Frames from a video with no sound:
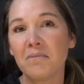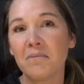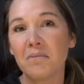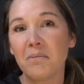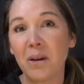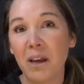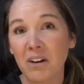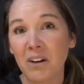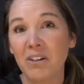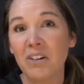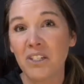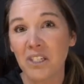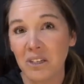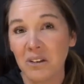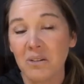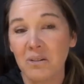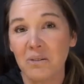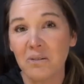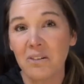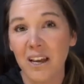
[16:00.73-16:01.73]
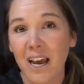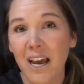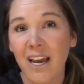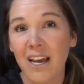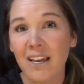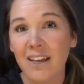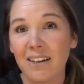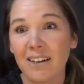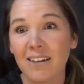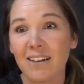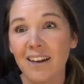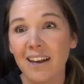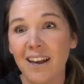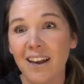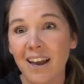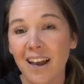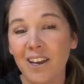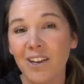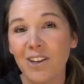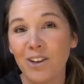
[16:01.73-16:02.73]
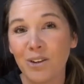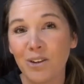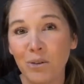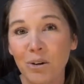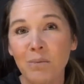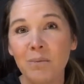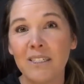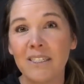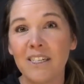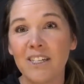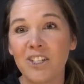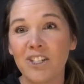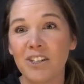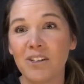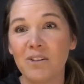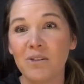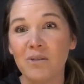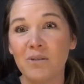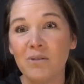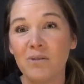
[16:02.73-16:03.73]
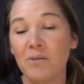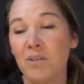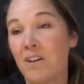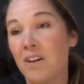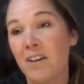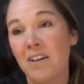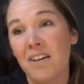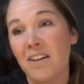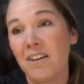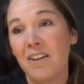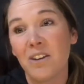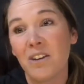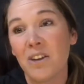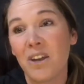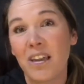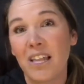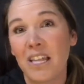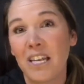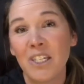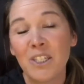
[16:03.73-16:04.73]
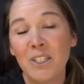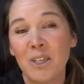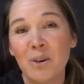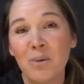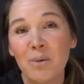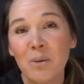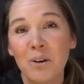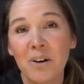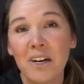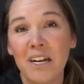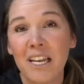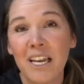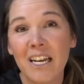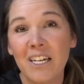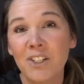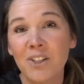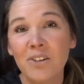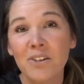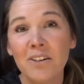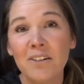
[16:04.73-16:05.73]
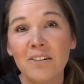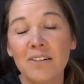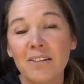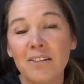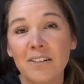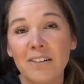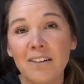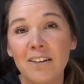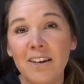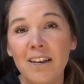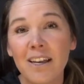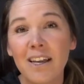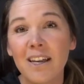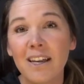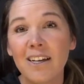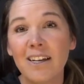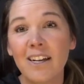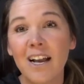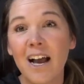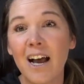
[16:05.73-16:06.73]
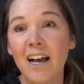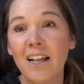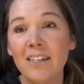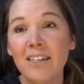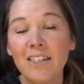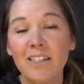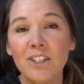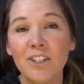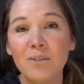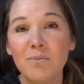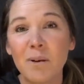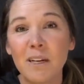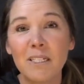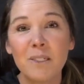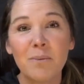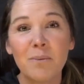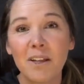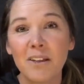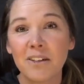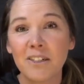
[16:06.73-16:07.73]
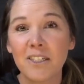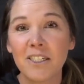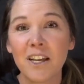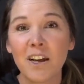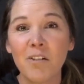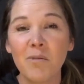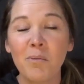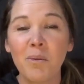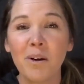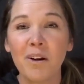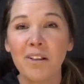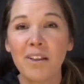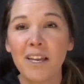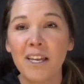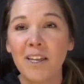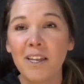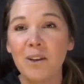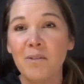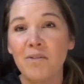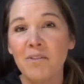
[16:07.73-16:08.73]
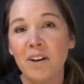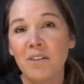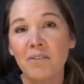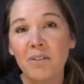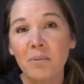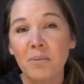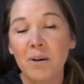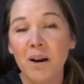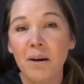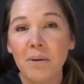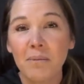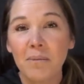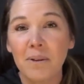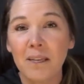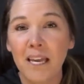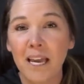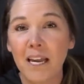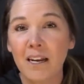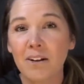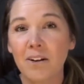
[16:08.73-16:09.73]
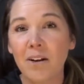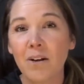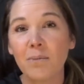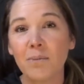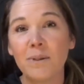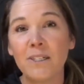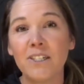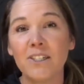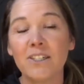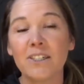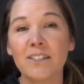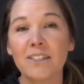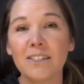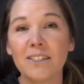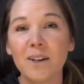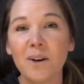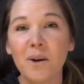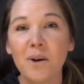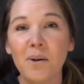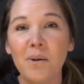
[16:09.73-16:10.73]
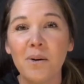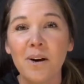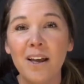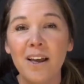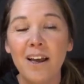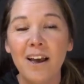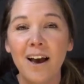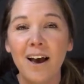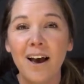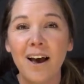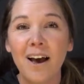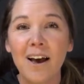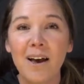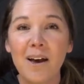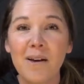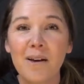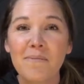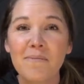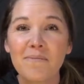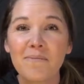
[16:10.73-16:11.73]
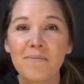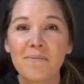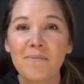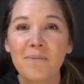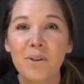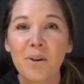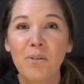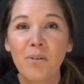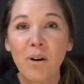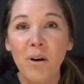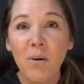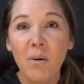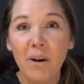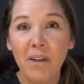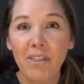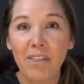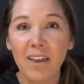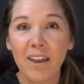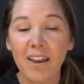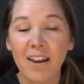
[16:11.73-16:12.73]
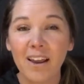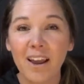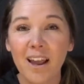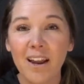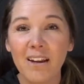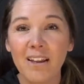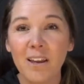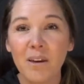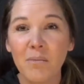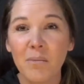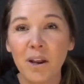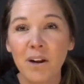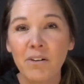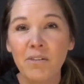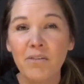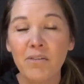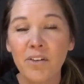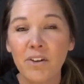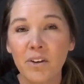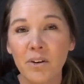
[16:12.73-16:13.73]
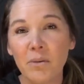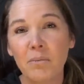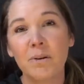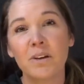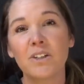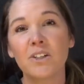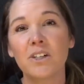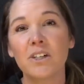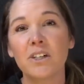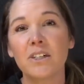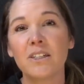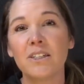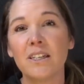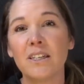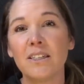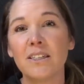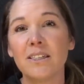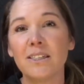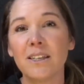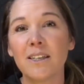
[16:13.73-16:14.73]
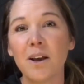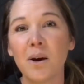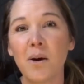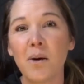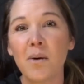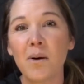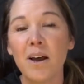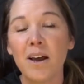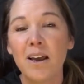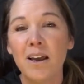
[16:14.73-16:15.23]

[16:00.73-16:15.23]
better too at your position, who, unless you were a catcher in college, baseball or softball, like you've never probably had to call pitches. So grow with it and get better for your pitchers. And so